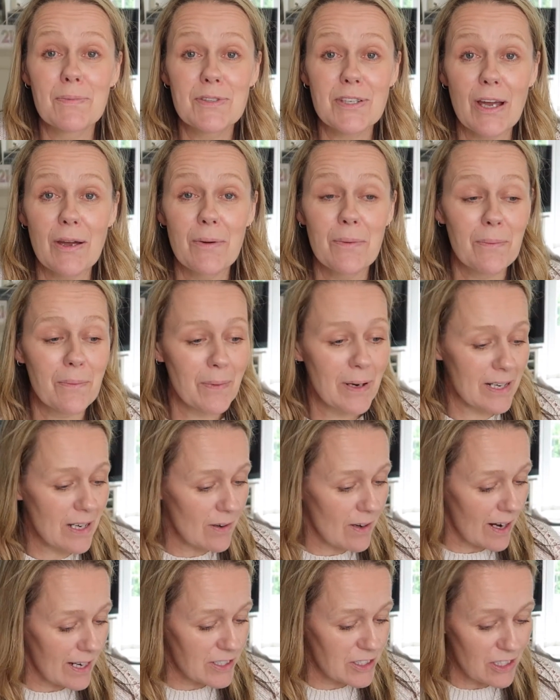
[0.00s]
So why
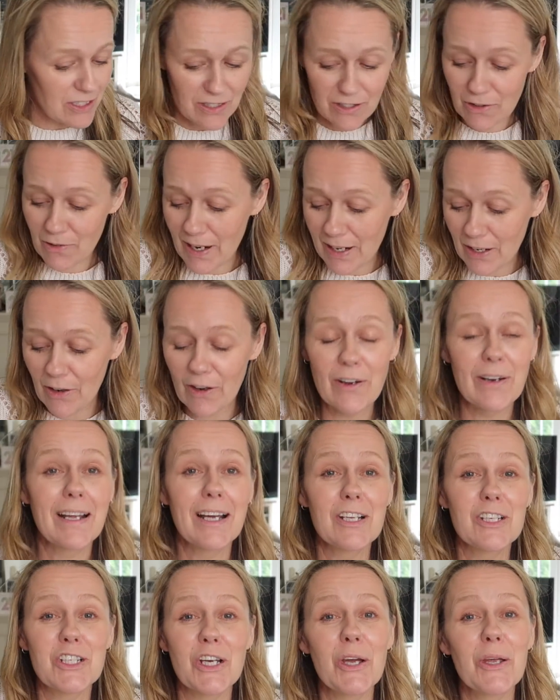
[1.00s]
don't I just crack on
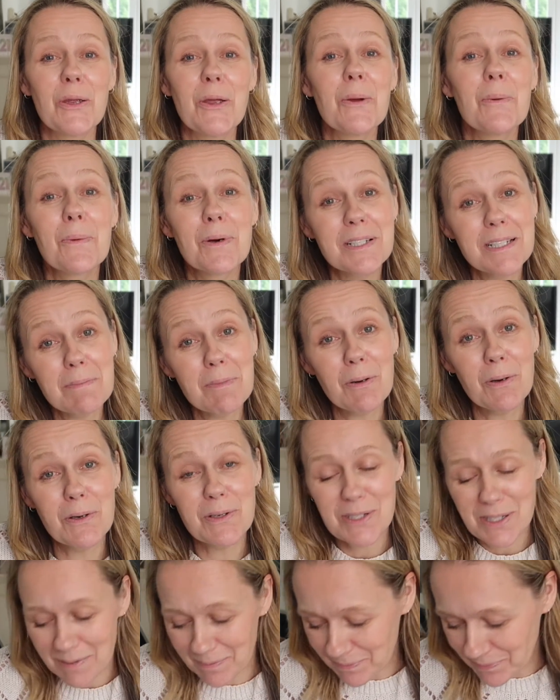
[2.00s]
and show you what I bought.